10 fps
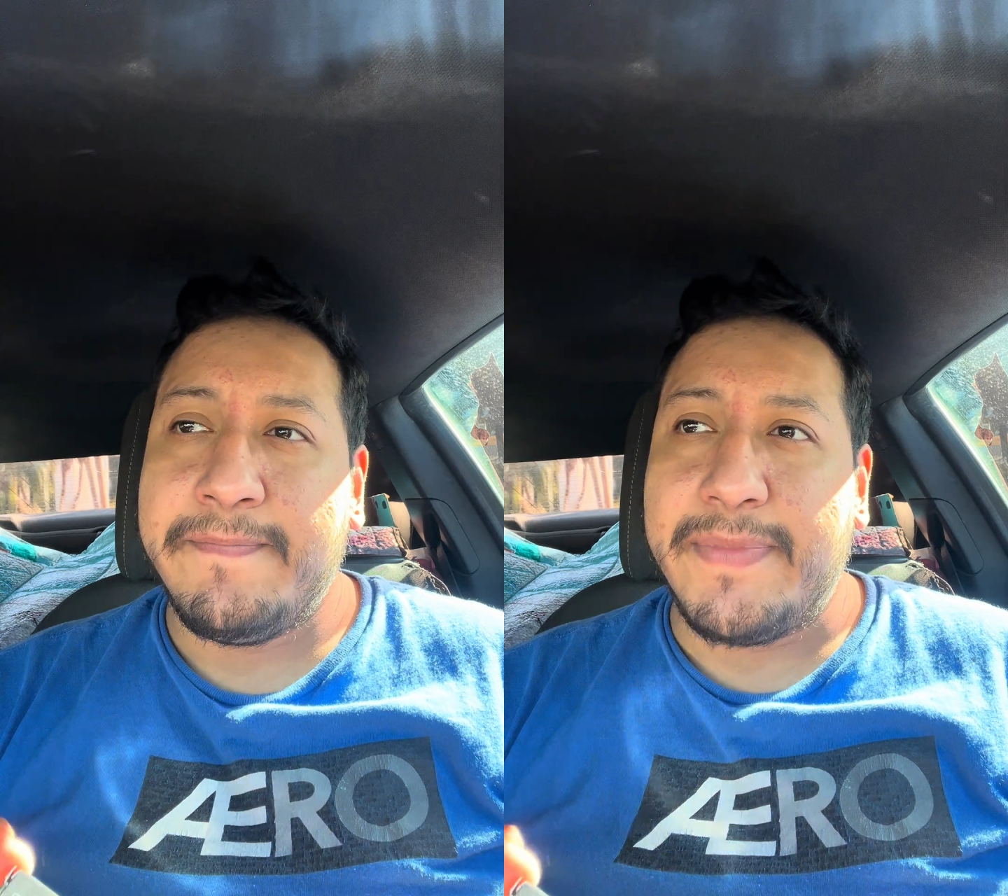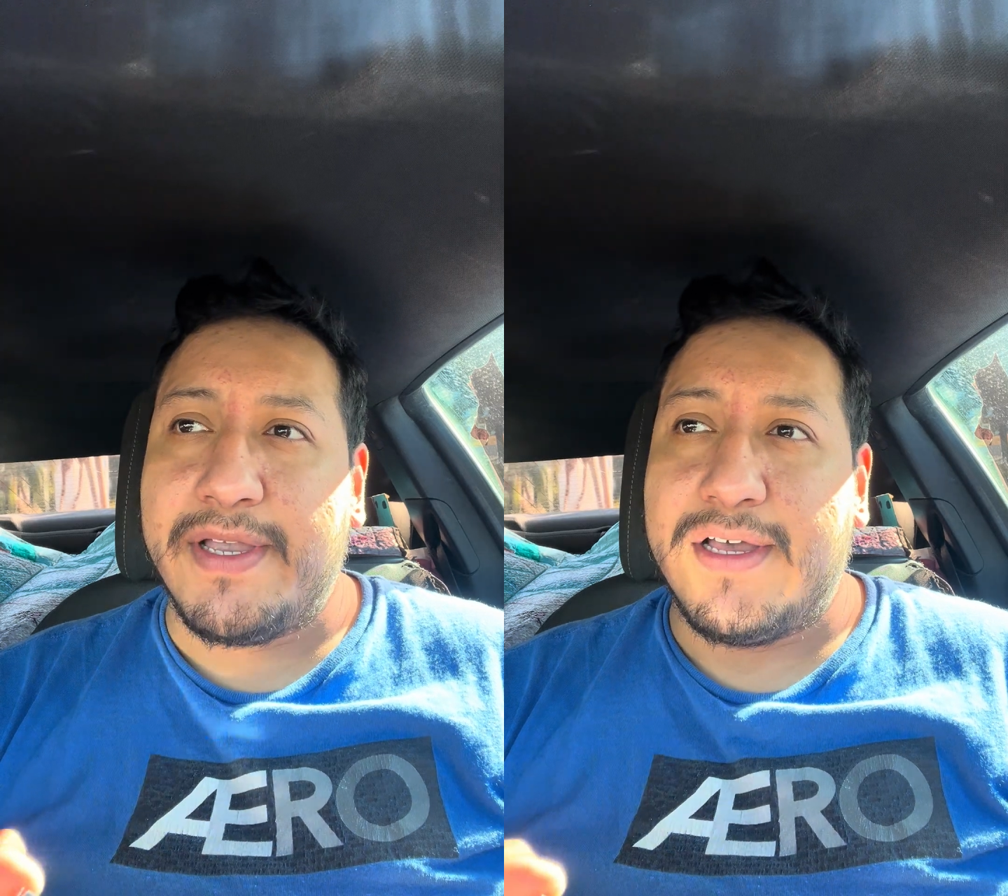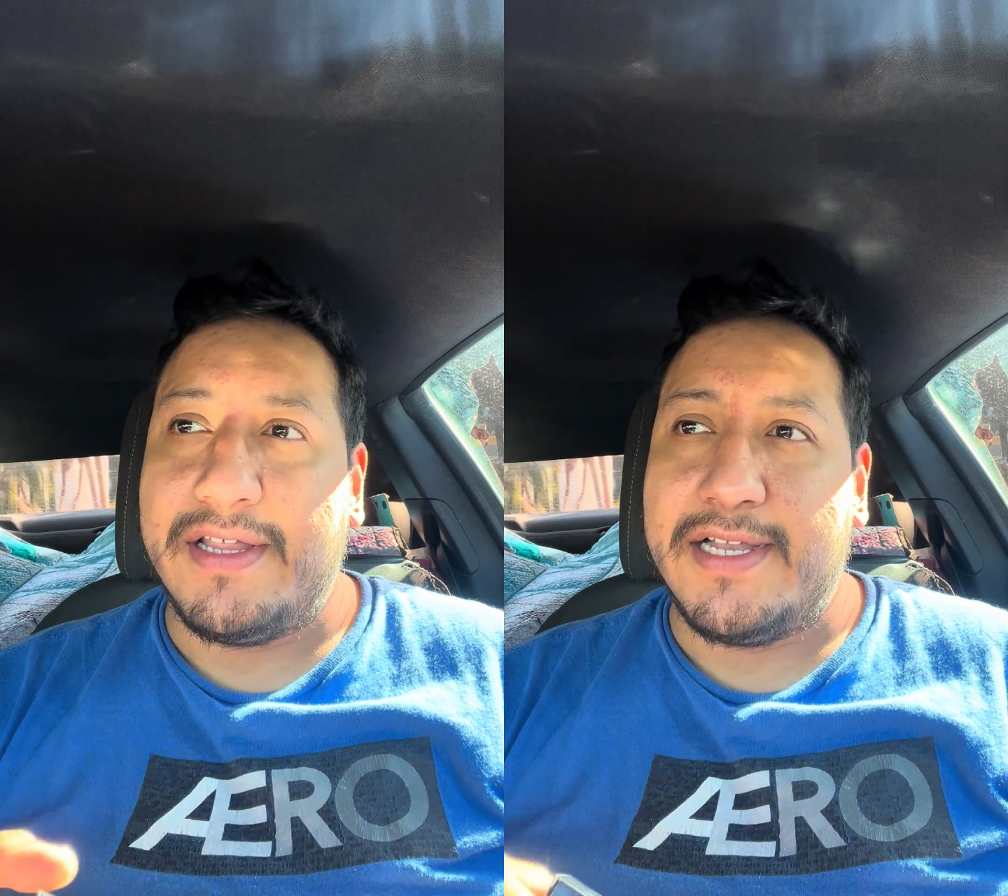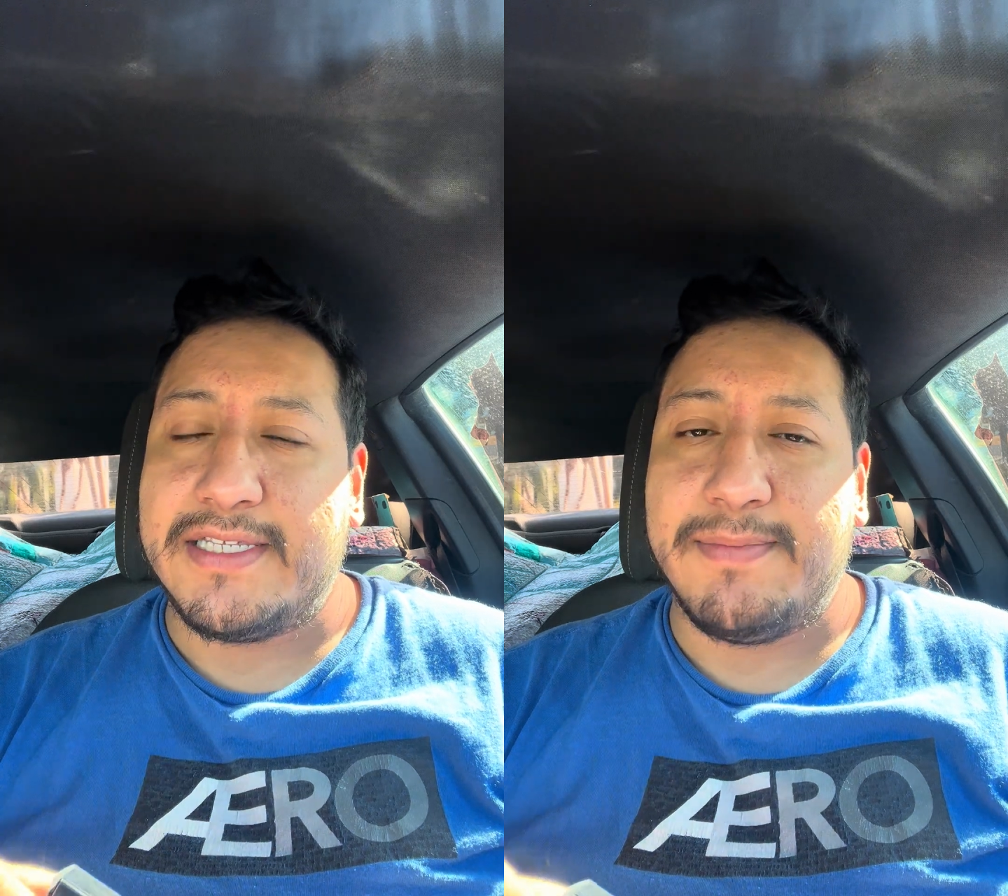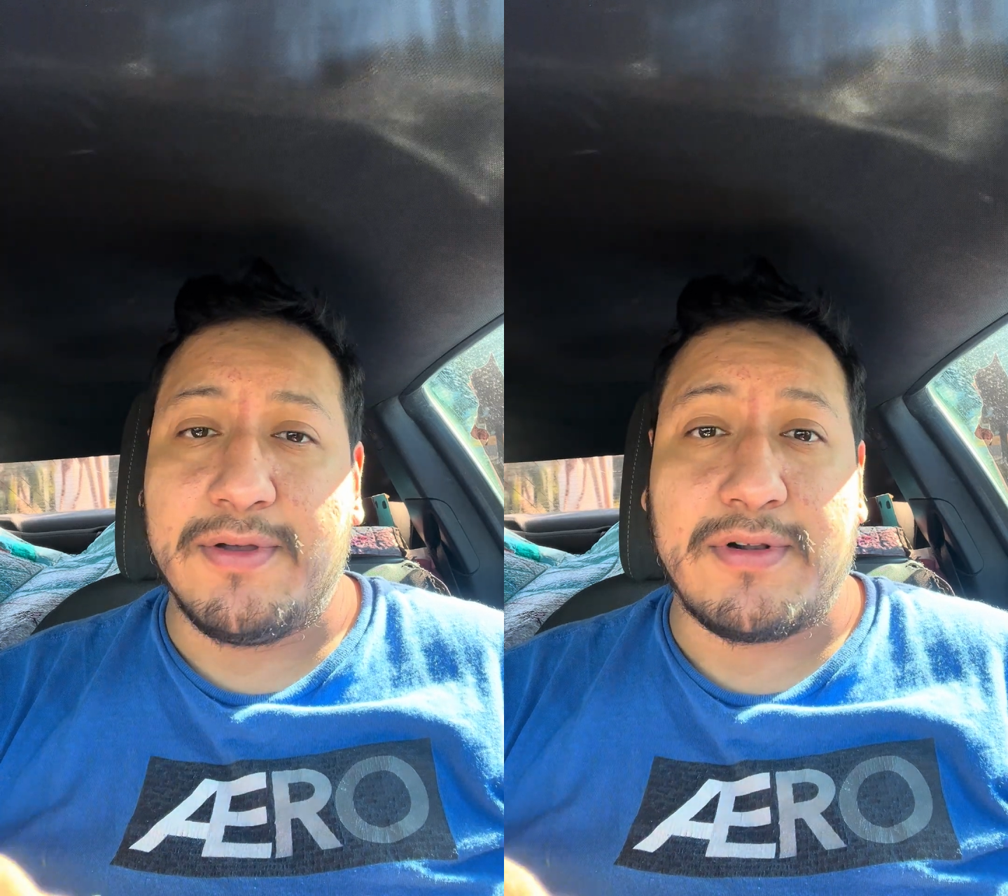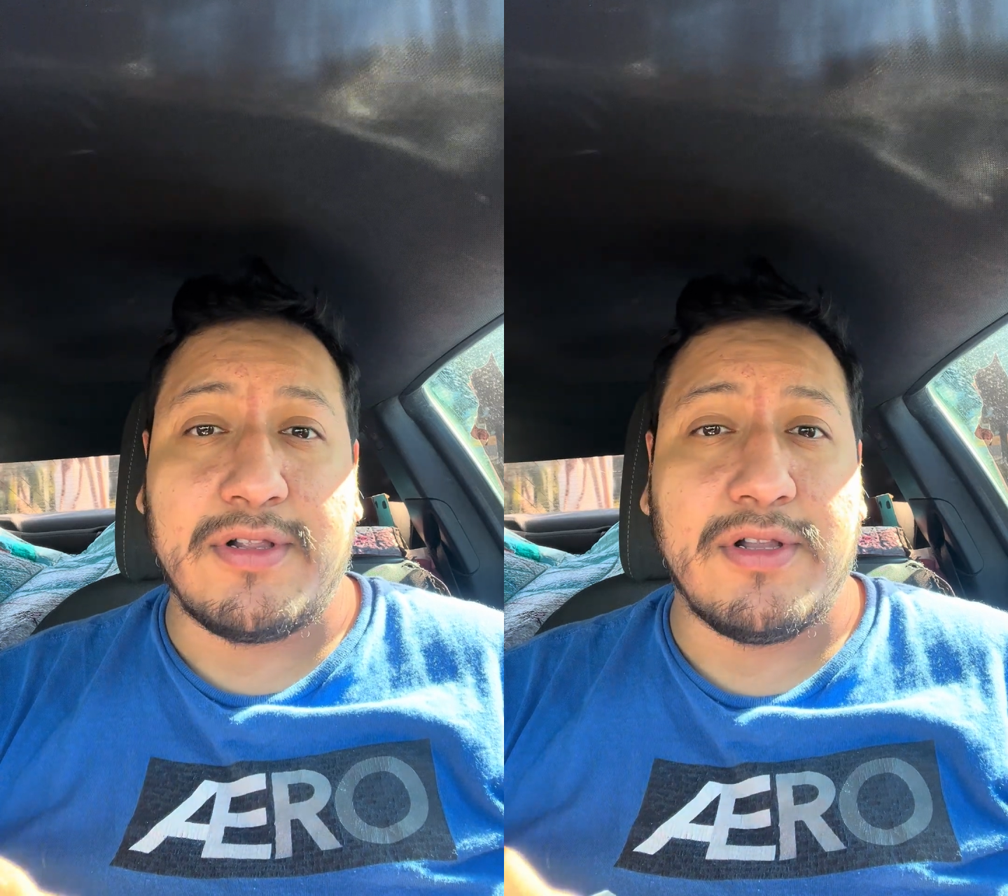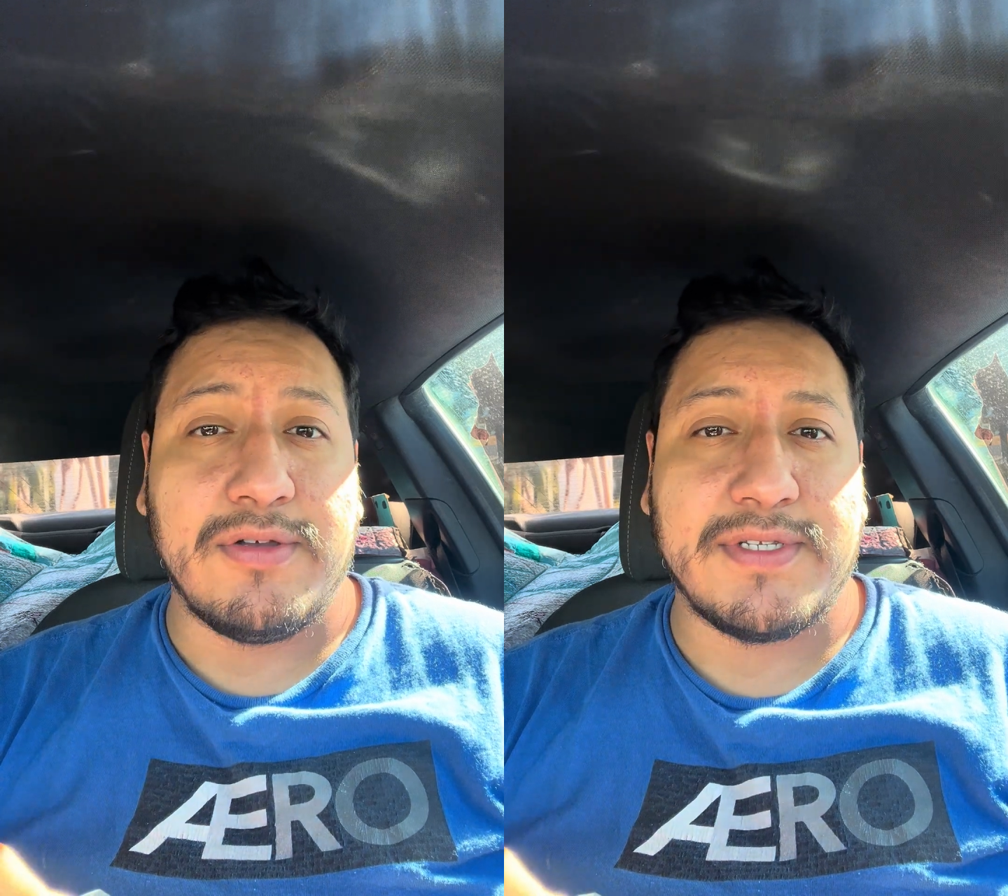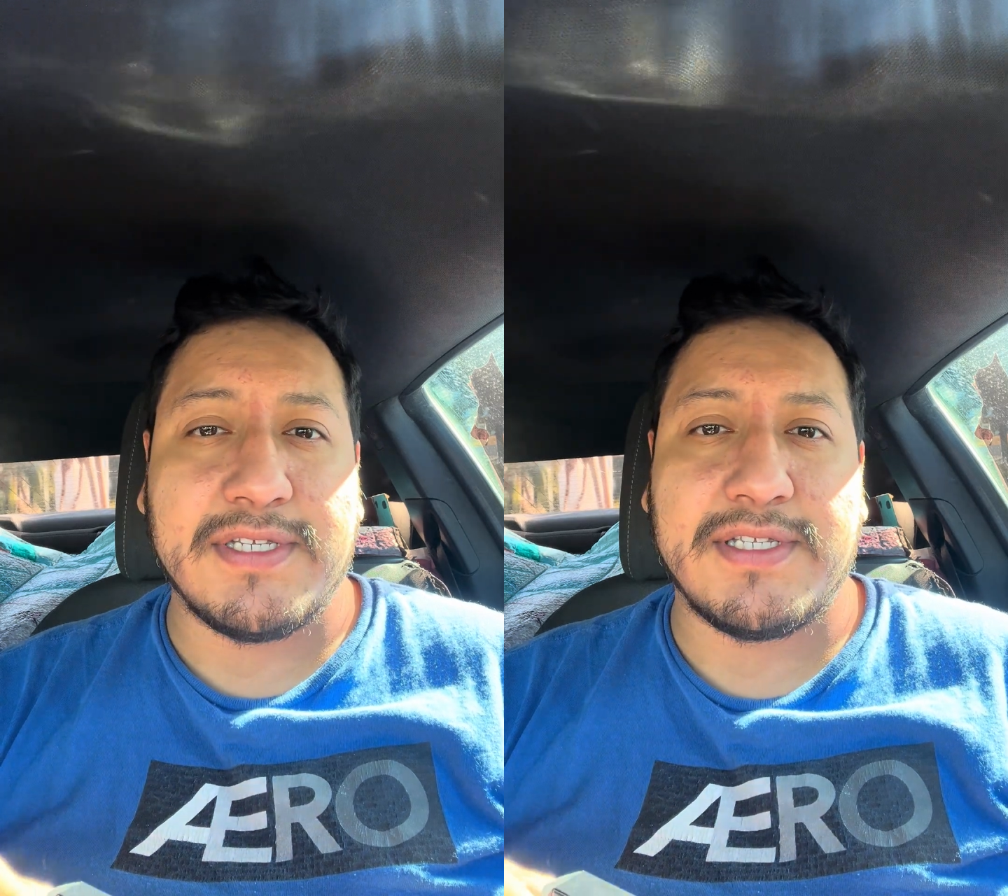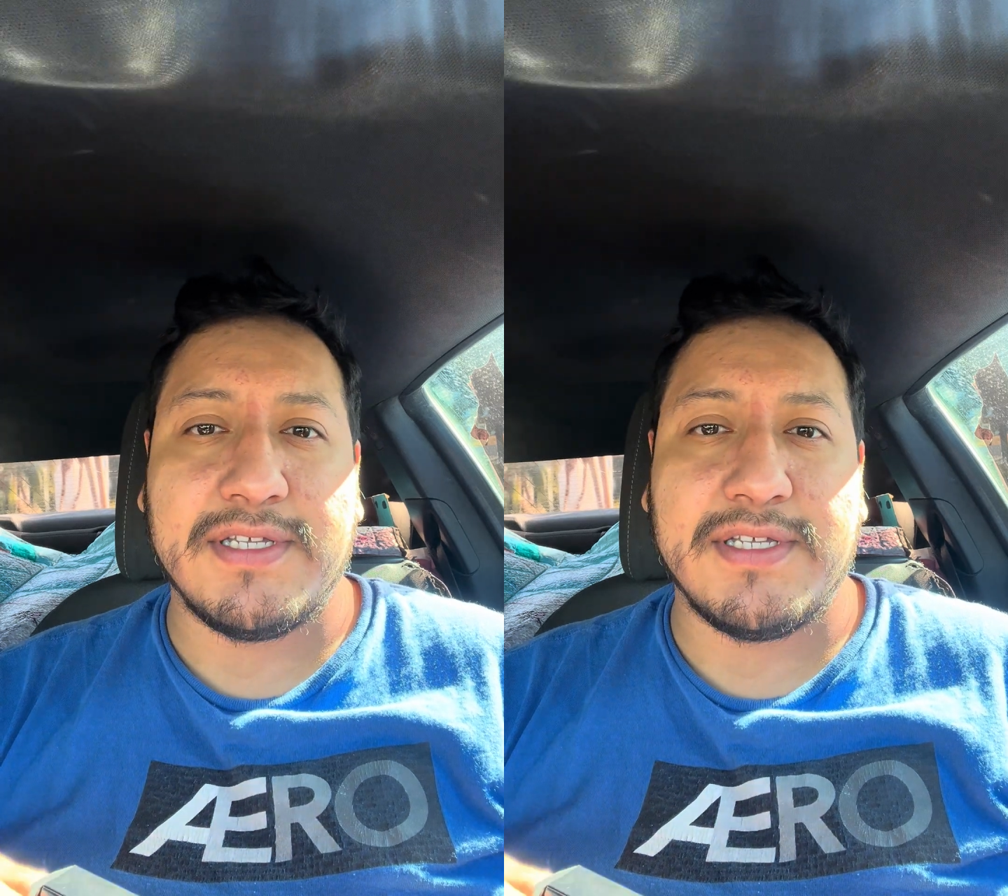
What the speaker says: that smelled closest